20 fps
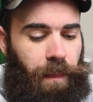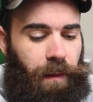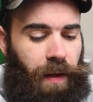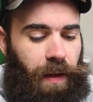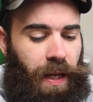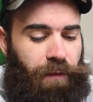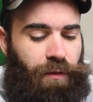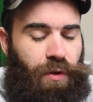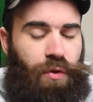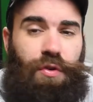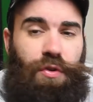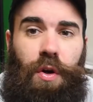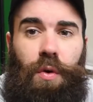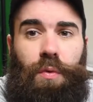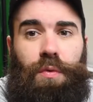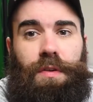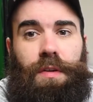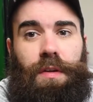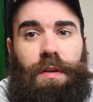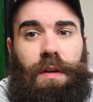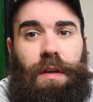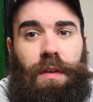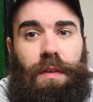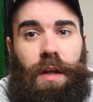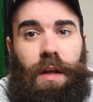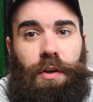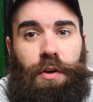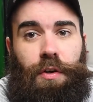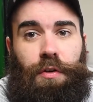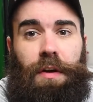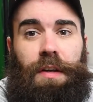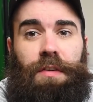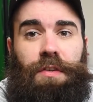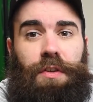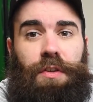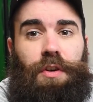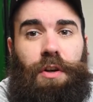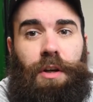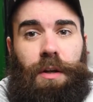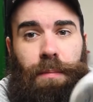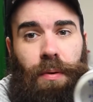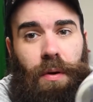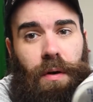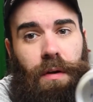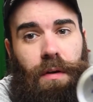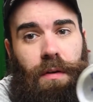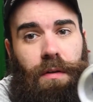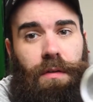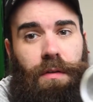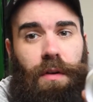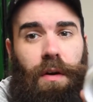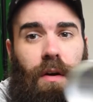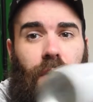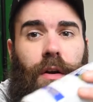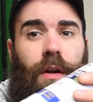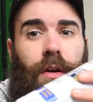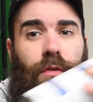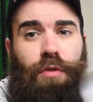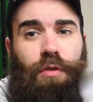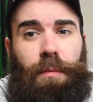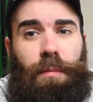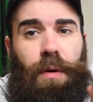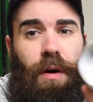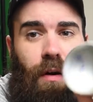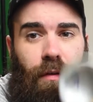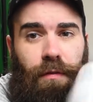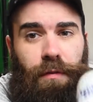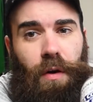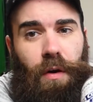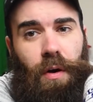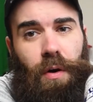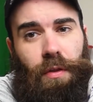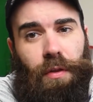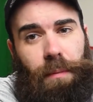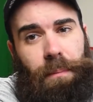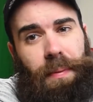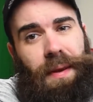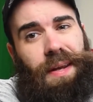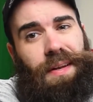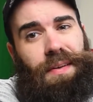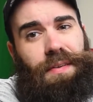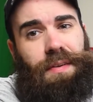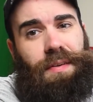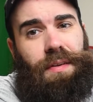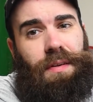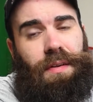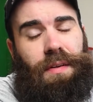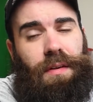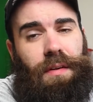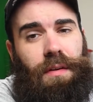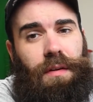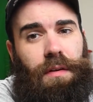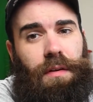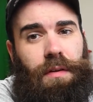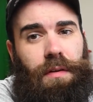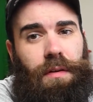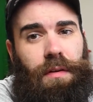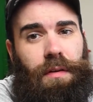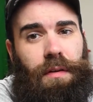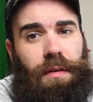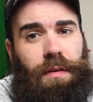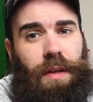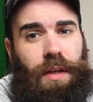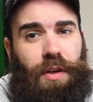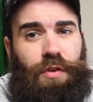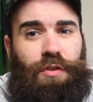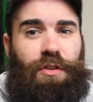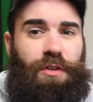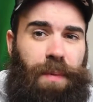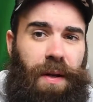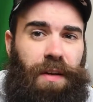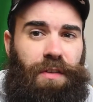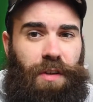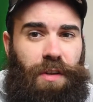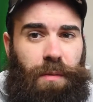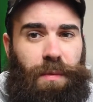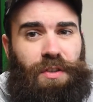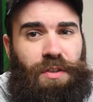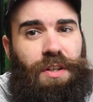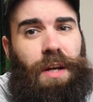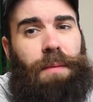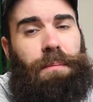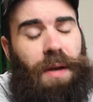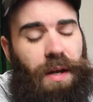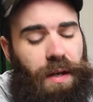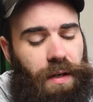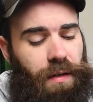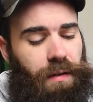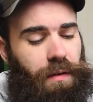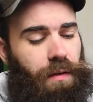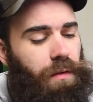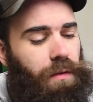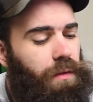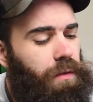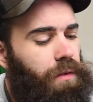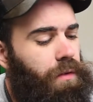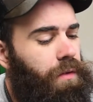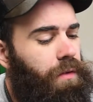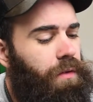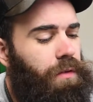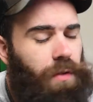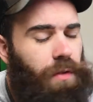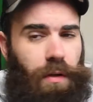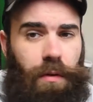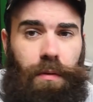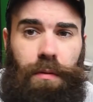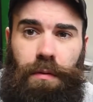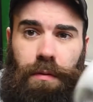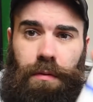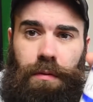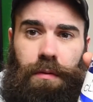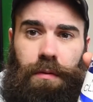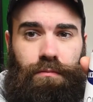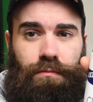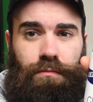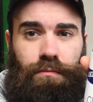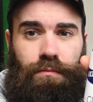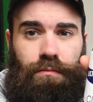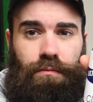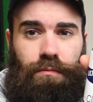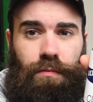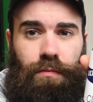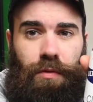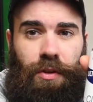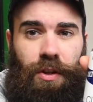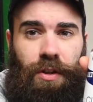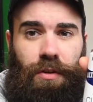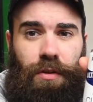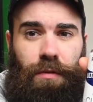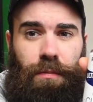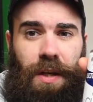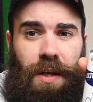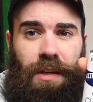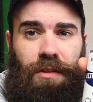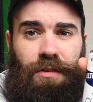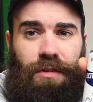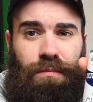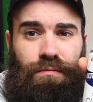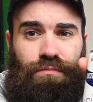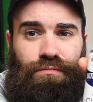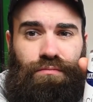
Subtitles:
If you don't, then your greasy, dirty paws are going to rub off all the paint that you just spent so much time painting. So, seal your minis.